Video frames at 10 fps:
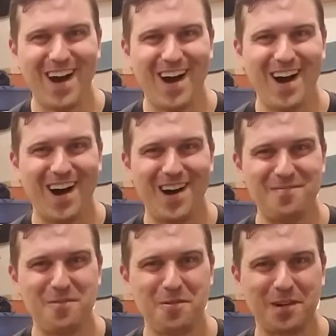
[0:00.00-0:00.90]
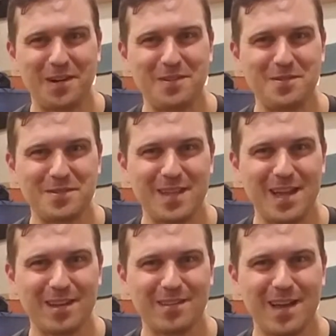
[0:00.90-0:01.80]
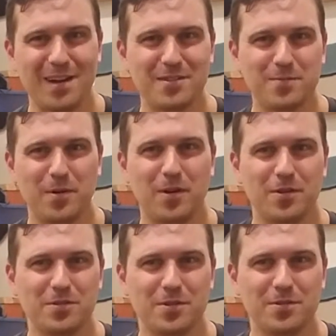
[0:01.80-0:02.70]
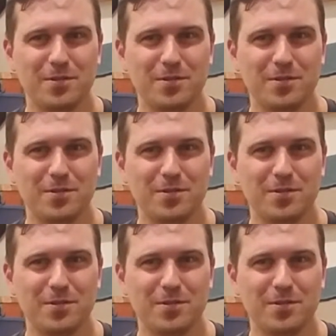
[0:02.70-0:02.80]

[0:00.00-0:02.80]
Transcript: What we're going to do is take a tennis ball, so it's